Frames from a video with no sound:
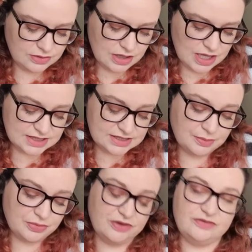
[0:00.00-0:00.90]
some
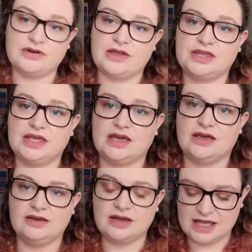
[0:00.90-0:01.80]
point throughout the year.
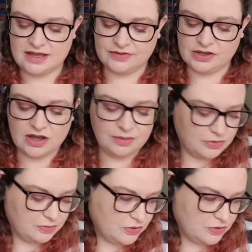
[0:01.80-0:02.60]
I have a couple more